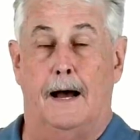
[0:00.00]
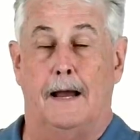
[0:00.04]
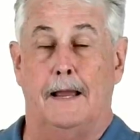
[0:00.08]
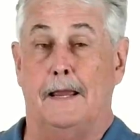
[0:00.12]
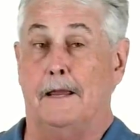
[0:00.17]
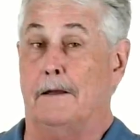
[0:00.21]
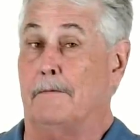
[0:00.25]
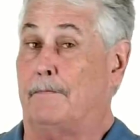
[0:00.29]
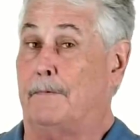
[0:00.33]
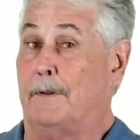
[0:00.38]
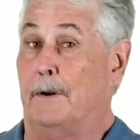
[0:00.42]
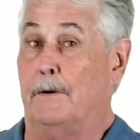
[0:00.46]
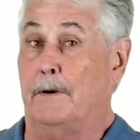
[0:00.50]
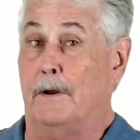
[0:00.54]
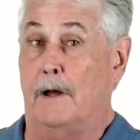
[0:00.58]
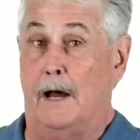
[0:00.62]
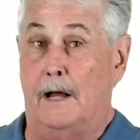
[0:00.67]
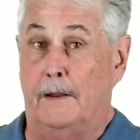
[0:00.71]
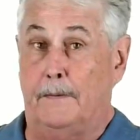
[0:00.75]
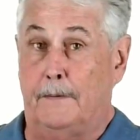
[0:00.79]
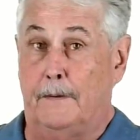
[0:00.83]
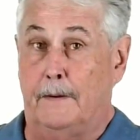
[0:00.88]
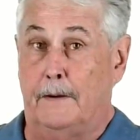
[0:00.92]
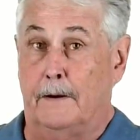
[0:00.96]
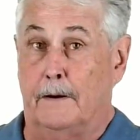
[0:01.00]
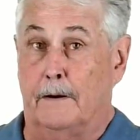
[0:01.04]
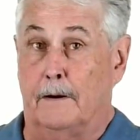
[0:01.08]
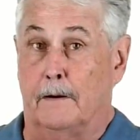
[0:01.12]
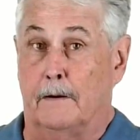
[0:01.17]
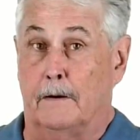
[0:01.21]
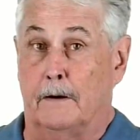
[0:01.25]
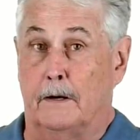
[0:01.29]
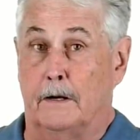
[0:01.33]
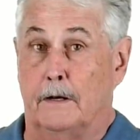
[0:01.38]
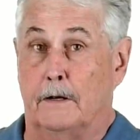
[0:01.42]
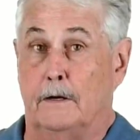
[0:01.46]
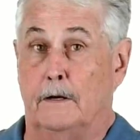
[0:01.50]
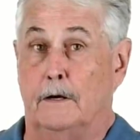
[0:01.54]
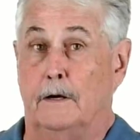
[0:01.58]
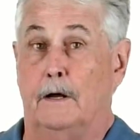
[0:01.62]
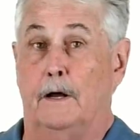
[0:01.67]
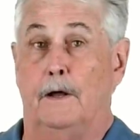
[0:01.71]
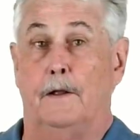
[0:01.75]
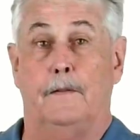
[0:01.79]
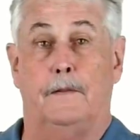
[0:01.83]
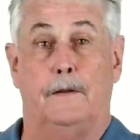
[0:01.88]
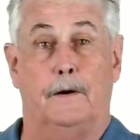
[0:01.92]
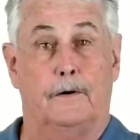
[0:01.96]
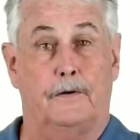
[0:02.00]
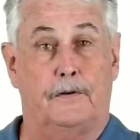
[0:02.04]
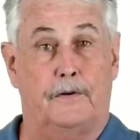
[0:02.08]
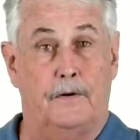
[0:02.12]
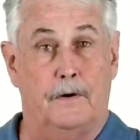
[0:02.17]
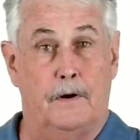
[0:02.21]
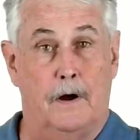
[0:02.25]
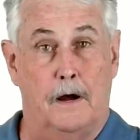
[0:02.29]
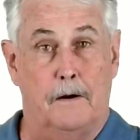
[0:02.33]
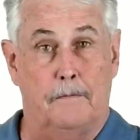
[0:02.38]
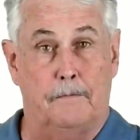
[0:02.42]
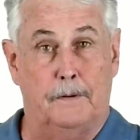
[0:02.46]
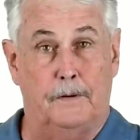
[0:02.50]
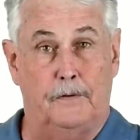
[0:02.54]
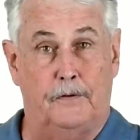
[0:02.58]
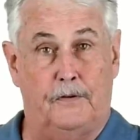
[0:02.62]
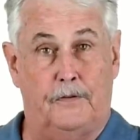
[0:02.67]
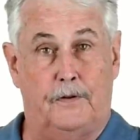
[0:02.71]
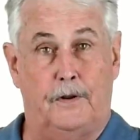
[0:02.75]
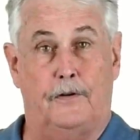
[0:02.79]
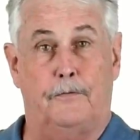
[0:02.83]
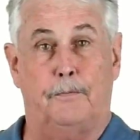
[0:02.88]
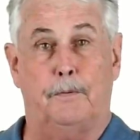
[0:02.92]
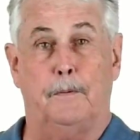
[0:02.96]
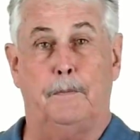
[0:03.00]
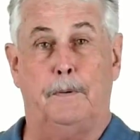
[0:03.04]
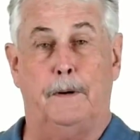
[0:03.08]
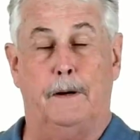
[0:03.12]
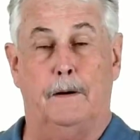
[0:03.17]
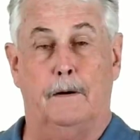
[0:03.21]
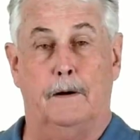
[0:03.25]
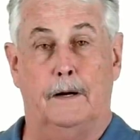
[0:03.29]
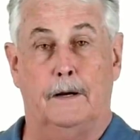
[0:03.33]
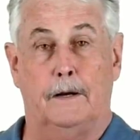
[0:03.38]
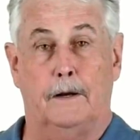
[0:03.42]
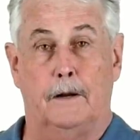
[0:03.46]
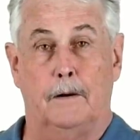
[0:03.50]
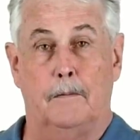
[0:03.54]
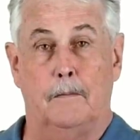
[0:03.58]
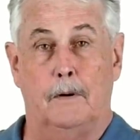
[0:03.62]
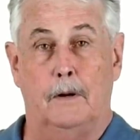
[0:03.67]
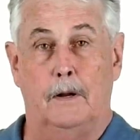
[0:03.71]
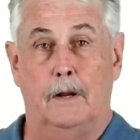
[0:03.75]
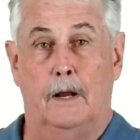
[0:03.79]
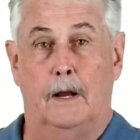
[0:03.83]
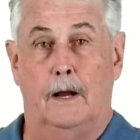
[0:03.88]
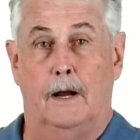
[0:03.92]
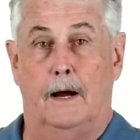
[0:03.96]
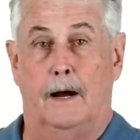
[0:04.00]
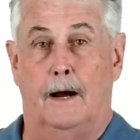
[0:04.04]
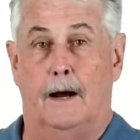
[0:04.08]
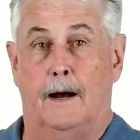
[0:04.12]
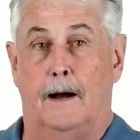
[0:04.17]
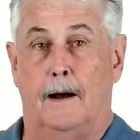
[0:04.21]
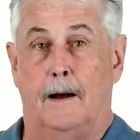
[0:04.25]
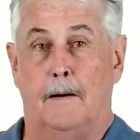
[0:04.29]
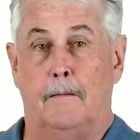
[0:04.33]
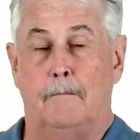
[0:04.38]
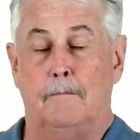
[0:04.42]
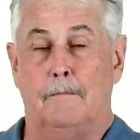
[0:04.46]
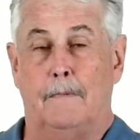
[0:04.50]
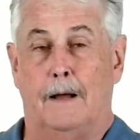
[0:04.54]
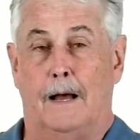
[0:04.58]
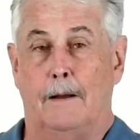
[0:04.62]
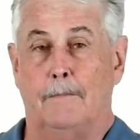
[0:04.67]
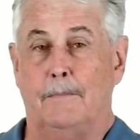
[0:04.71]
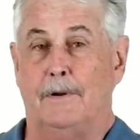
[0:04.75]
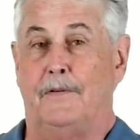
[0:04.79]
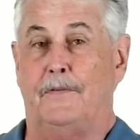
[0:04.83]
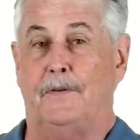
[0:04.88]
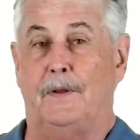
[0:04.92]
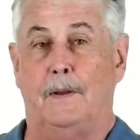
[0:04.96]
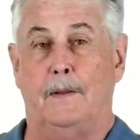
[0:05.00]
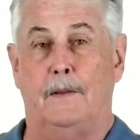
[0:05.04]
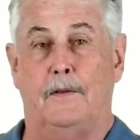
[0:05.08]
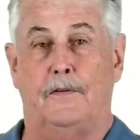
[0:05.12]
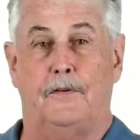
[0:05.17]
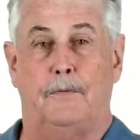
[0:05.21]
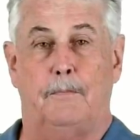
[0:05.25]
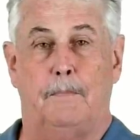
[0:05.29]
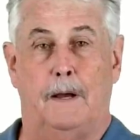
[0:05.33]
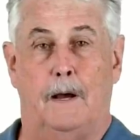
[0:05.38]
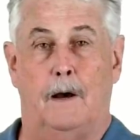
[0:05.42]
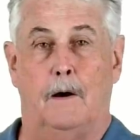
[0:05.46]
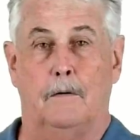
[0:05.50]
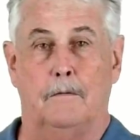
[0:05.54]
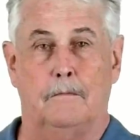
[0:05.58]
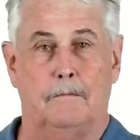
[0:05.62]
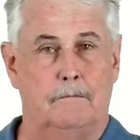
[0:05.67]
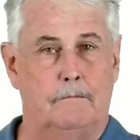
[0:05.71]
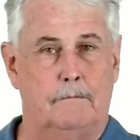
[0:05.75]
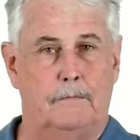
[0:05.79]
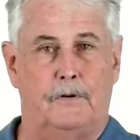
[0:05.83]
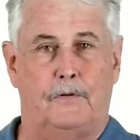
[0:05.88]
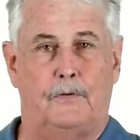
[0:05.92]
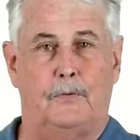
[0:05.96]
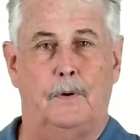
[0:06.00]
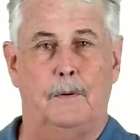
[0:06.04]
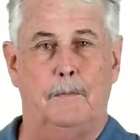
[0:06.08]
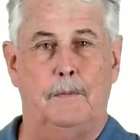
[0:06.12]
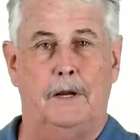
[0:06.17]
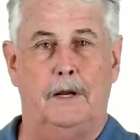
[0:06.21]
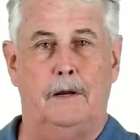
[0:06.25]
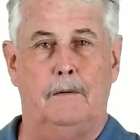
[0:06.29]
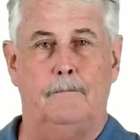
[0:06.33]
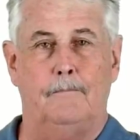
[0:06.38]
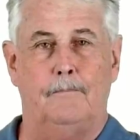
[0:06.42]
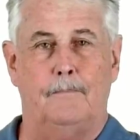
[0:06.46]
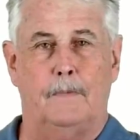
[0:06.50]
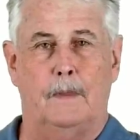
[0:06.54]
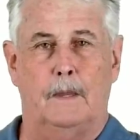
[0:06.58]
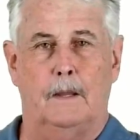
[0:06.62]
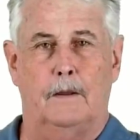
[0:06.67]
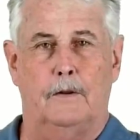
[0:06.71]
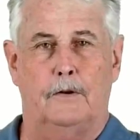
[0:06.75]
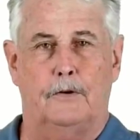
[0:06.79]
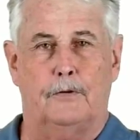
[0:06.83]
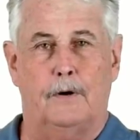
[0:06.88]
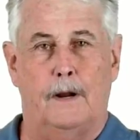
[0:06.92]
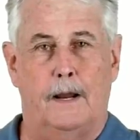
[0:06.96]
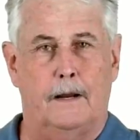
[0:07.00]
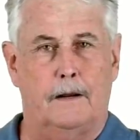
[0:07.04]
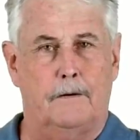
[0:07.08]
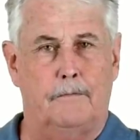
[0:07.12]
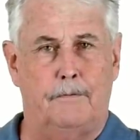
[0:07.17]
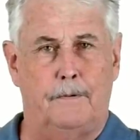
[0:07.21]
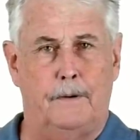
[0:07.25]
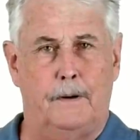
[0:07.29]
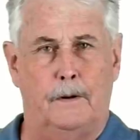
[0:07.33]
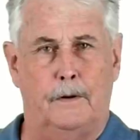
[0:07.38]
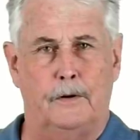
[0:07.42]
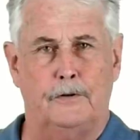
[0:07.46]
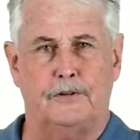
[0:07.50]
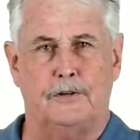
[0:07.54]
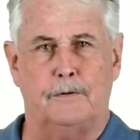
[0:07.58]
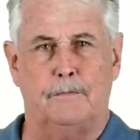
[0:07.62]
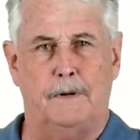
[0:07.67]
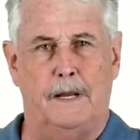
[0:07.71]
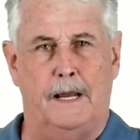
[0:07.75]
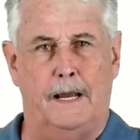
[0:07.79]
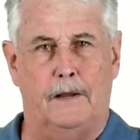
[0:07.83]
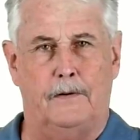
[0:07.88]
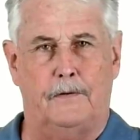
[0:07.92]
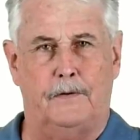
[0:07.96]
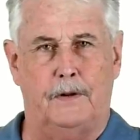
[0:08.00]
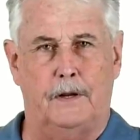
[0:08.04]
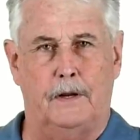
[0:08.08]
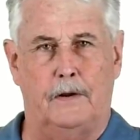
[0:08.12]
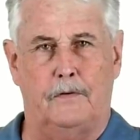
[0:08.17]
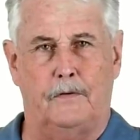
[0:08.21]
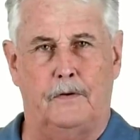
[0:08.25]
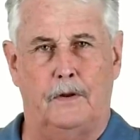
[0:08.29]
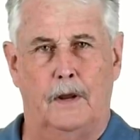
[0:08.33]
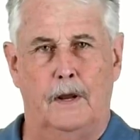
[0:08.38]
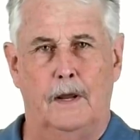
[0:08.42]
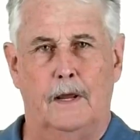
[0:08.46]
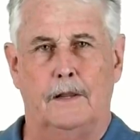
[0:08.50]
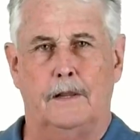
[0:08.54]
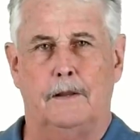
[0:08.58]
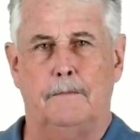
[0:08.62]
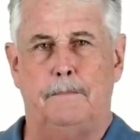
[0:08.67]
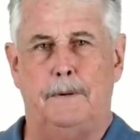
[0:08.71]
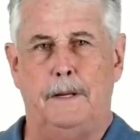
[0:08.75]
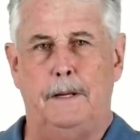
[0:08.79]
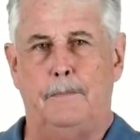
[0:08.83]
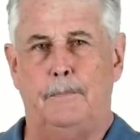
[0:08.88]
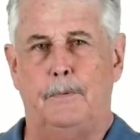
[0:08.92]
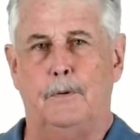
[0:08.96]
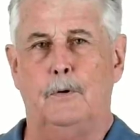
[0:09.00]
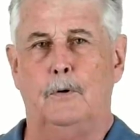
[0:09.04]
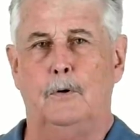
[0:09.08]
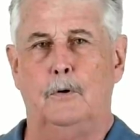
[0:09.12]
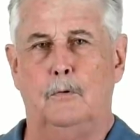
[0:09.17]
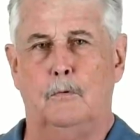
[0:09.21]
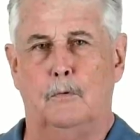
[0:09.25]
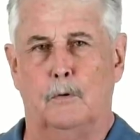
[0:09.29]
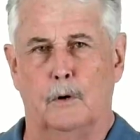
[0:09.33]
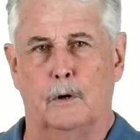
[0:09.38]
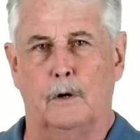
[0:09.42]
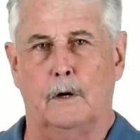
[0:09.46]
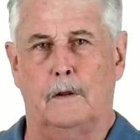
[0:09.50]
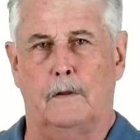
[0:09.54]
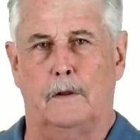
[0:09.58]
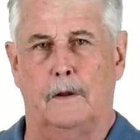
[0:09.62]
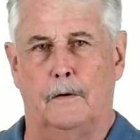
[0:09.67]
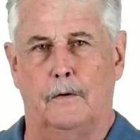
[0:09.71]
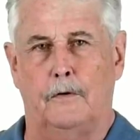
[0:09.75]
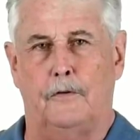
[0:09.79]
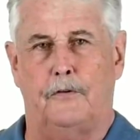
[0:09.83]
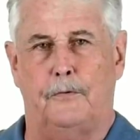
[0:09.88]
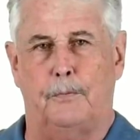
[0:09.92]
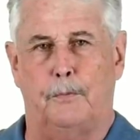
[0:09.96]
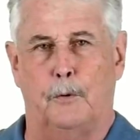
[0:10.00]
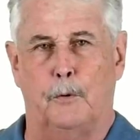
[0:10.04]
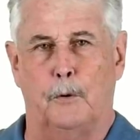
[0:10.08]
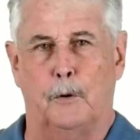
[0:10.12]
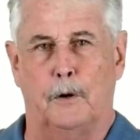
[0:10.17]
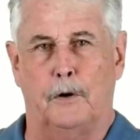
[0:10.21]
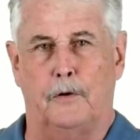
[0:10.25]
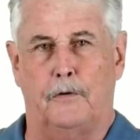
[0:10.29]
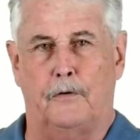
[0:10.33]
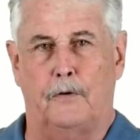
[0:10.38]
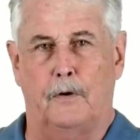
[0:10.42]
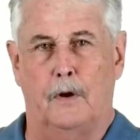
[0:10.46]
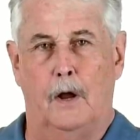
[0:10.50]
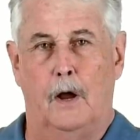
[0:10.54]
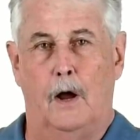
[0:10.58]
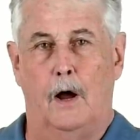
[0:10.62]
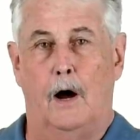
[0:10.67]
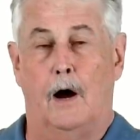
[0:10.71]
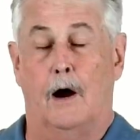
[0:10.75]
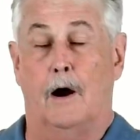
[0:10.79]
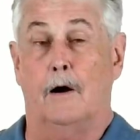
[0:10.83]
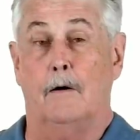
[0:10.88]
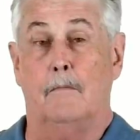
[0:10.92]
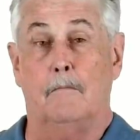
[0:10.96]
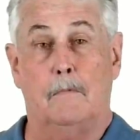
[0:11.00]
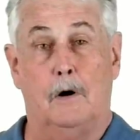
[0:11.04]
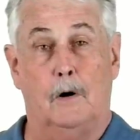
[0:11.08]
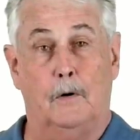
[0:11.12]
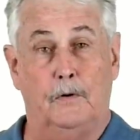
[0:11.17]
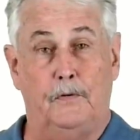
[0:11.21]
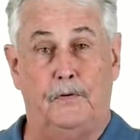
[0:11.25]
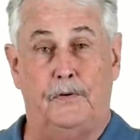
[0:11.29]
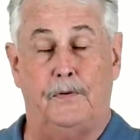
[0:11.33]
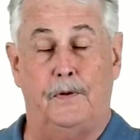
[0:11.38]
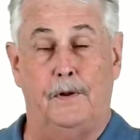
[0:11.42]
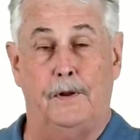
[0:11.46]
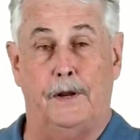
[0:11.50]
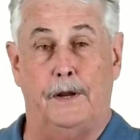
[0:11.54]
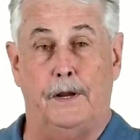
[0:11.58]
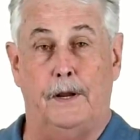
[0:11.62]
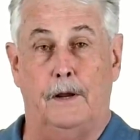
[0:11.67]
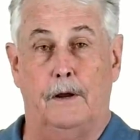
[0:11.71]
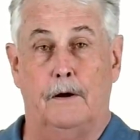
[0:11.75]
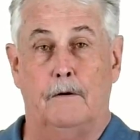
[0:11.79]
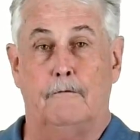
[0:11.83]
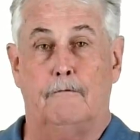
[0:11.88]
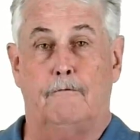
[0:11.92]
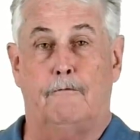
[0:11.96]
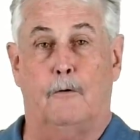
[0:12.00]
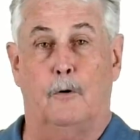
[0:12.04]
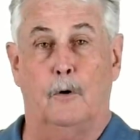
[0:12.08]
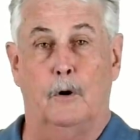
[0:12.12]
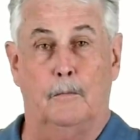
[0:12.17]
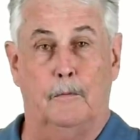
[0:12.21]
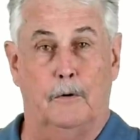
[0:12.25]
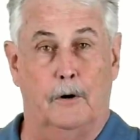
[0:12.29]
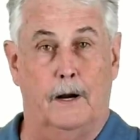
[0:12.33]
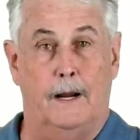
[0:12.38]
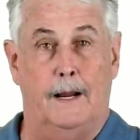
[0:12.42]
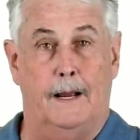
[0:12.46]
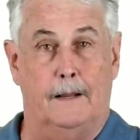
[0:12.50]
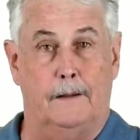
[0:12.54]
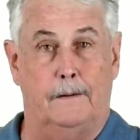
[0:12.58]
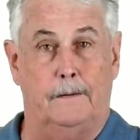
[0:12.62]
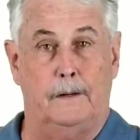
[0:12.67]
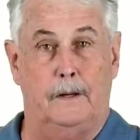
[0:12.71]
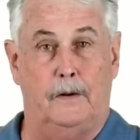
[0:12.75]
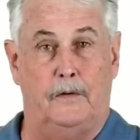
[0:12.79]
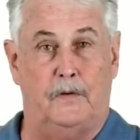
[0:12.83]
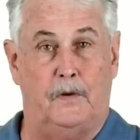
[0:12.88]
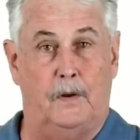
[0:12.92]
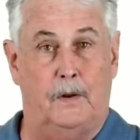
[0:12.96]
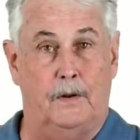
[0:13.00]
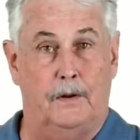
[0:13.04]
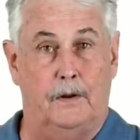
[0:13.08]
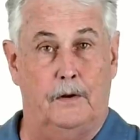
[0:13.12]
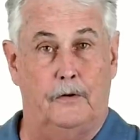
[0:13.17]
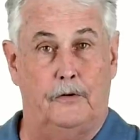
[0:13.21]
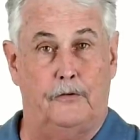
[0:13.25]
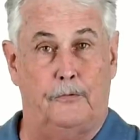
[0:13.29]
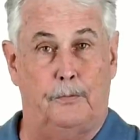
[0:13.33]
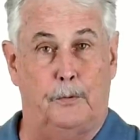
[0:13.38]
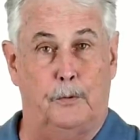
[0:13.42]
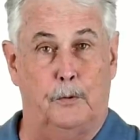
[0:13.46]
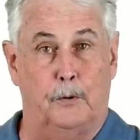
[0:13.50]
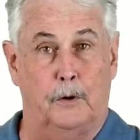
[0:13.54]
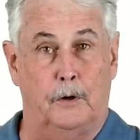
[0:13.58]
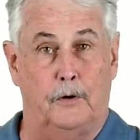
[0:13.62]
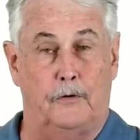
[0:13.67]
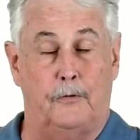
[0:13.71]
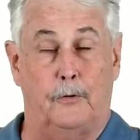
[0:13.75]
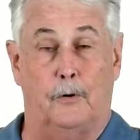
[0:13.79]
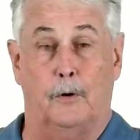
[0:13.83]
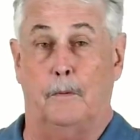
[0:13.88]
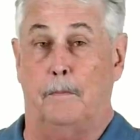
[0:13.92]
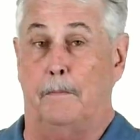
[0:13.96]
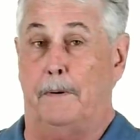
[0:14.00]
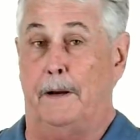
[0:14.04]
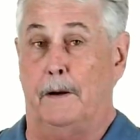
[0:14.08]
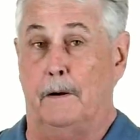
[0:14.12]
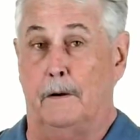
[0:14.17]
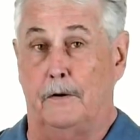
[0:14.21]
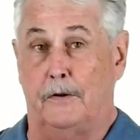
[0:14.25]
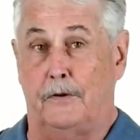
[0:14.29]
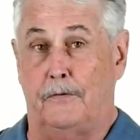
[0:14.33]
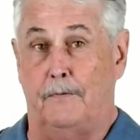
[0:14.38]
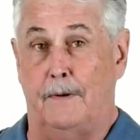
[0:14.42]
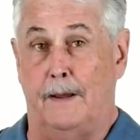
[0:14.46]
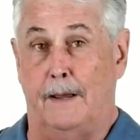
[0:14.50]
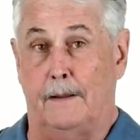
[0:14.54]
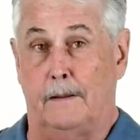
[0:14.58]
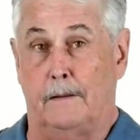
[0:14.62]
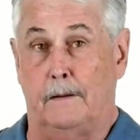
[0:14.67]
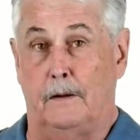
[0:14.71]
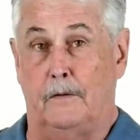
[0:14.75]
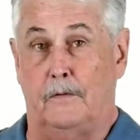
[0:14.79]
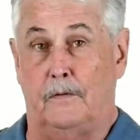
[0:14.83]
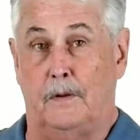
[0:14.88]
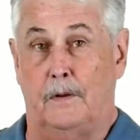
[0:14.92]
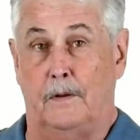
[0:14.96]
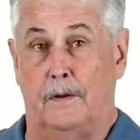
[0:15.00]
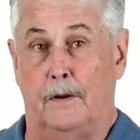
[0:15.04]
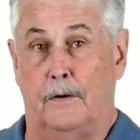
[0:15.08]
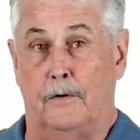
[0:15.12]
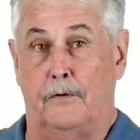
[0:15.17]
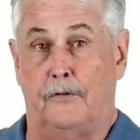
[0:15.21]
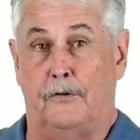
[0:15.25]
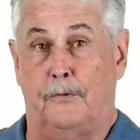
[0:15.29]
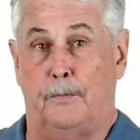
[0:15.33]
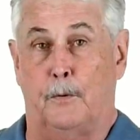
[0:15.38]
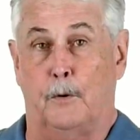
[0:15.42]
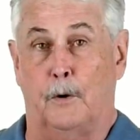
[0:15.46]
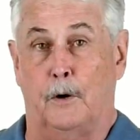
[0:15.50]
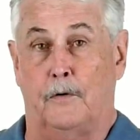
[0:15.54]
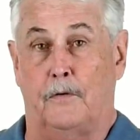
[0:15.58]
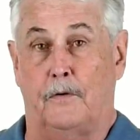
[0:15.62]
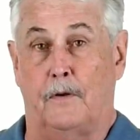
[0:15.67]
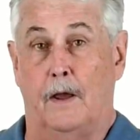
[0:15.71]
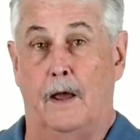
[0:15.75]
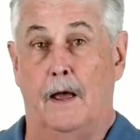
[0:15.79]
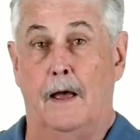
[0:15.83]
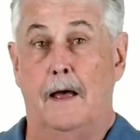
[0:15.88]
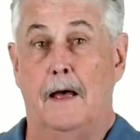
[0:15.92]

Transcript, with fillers: If they're not there, there's an office that's preparing them. Um, I'm going to say this about swimming, track and field, gymnastics. The people who work those sports are mostly former athletes in those sports or parents of athletes in those sports.